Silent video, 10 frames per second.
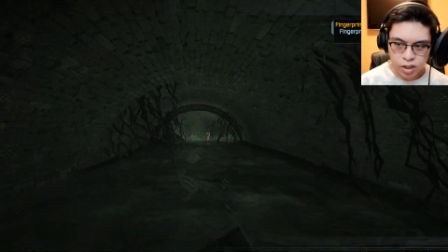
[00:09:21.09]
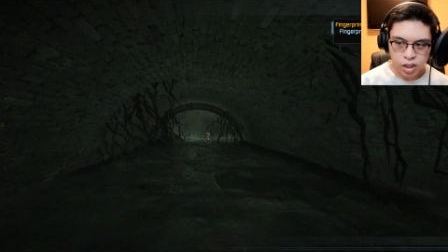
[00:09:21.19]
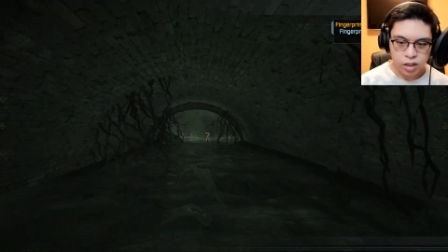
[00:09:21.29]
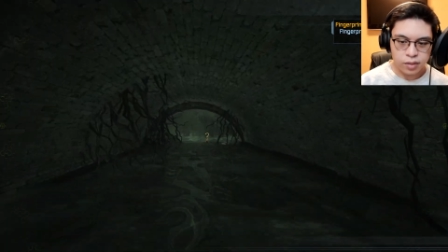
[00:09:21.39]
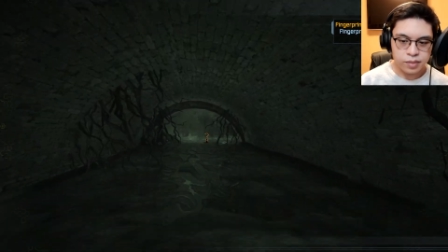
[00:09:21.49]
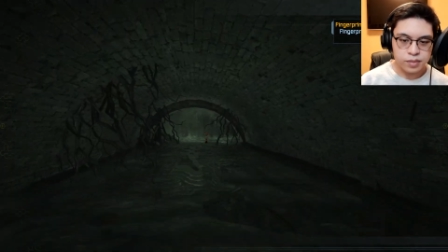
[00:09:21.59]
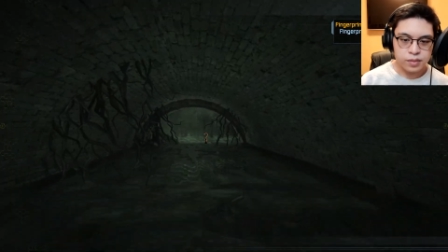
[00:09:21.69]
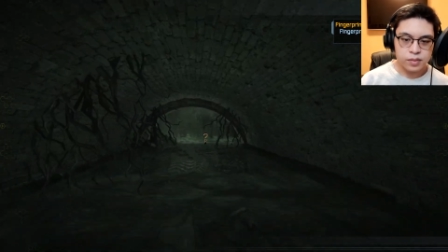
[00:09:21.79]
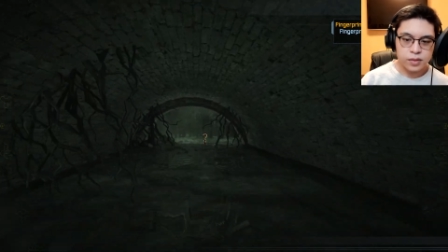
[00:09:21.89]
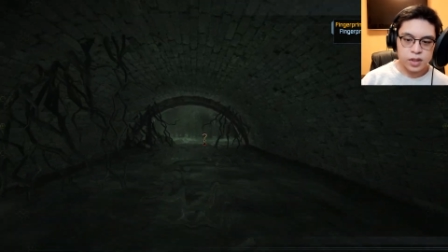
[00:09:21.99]
Nah.
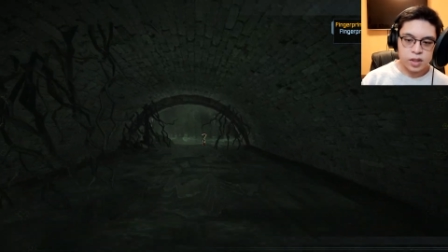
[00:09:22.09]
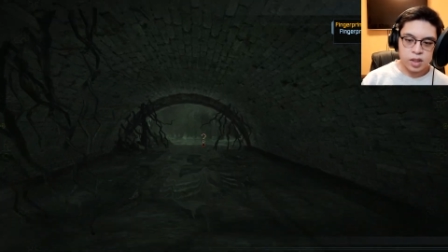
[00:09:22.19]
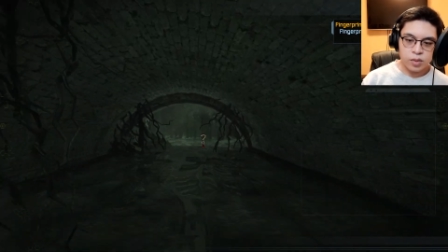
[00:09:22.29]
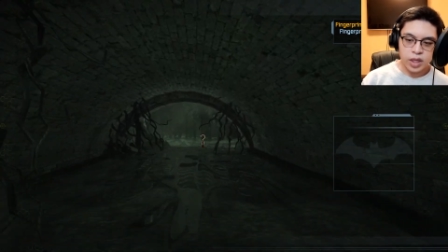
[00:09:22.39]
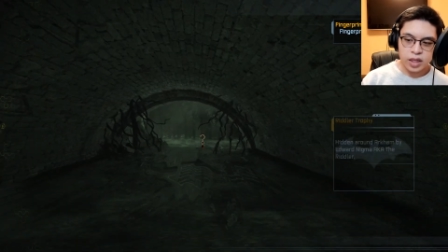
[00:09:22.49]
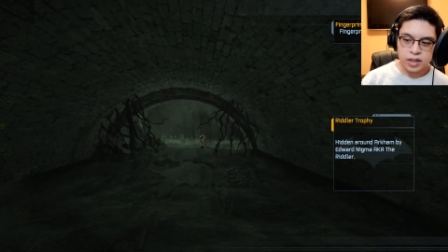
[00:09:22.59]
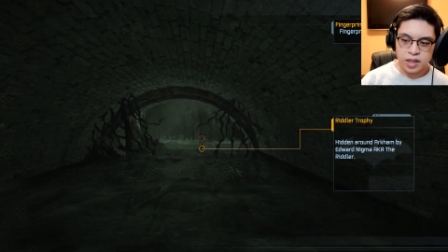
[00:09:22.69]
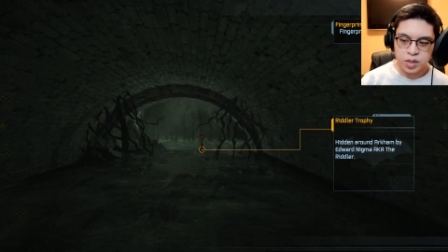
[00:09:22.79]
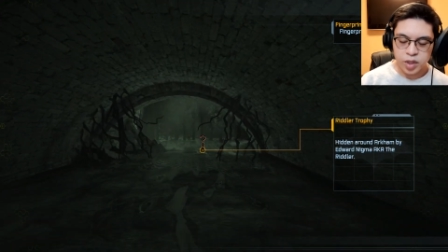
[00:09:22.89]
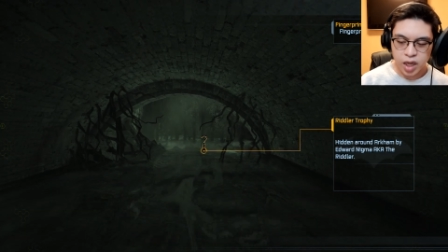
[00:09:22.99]
We got
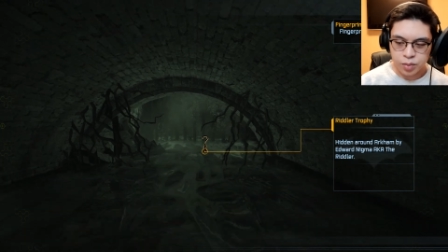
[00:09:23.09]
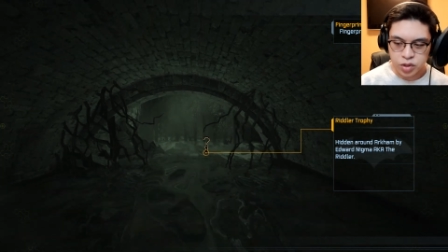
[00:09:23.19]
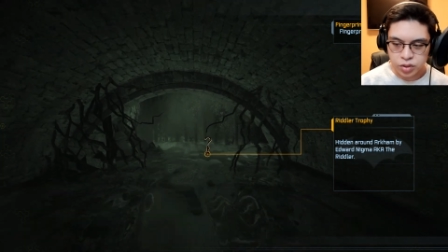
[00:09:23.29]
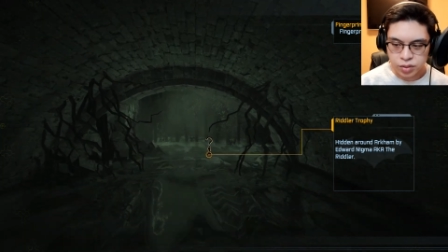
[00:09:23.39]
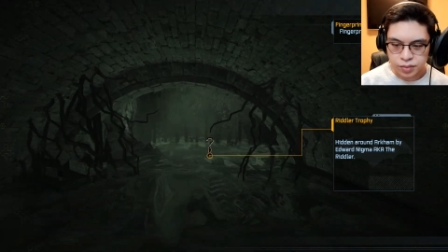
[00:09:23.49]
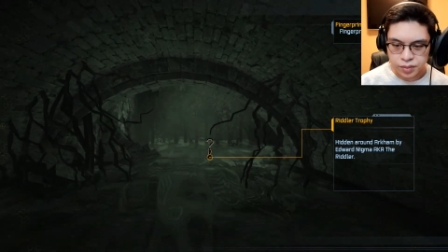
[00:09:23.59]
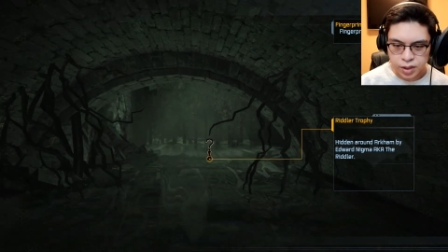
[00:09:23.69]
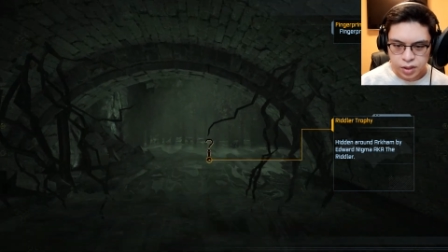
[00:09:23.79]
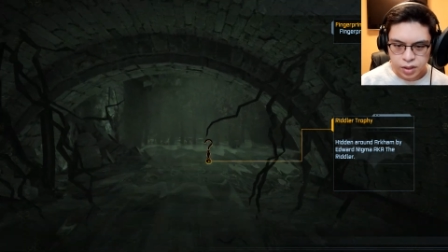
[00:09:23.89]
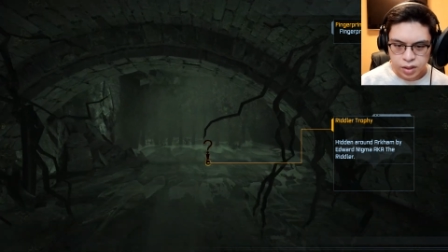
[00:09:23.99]
this, but optional.
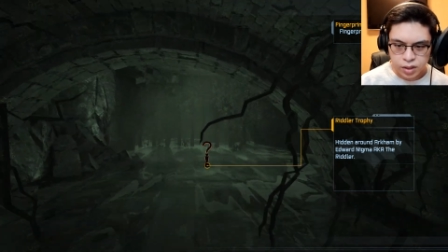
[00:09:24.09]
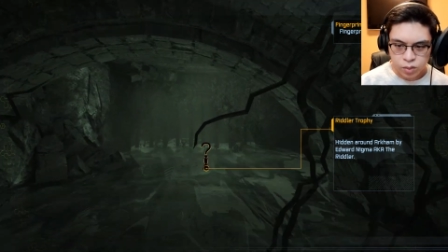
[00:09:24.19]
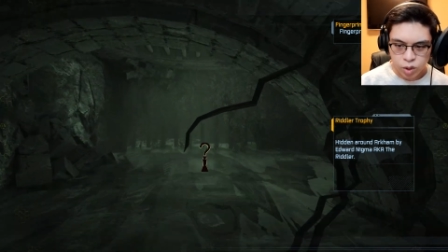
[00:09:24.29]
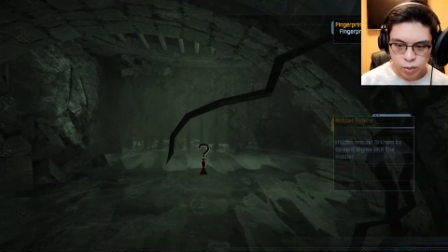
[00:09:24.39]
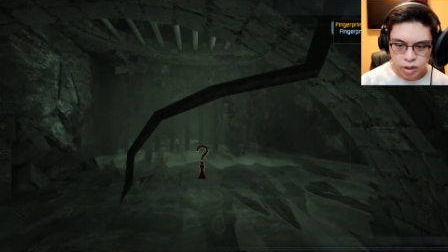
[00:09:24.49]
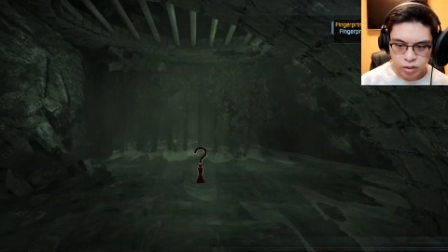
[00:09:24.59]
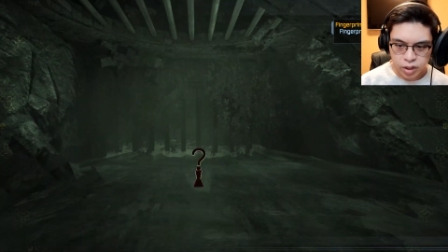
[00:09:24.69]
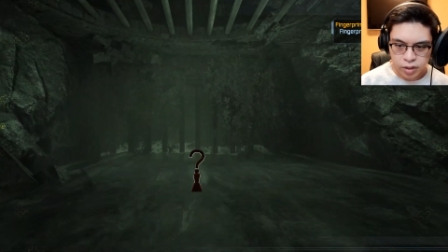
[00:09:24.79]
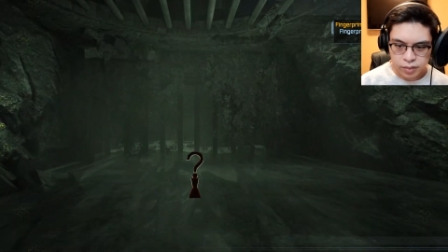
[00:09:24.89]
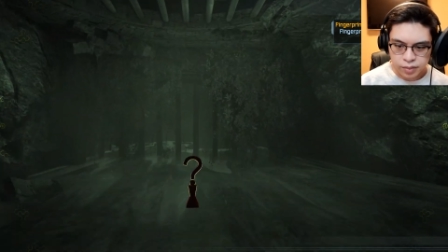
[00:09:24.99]
Where do we go
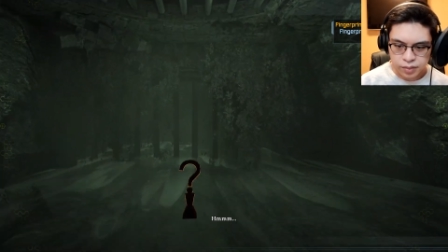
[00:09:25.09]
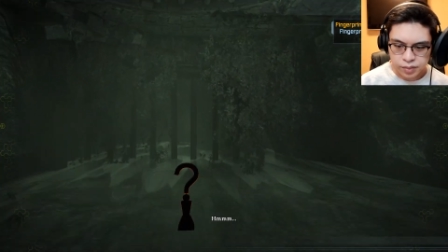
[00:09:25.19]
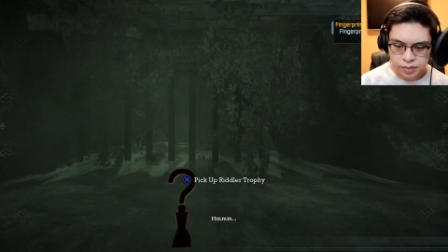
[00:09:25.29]
now?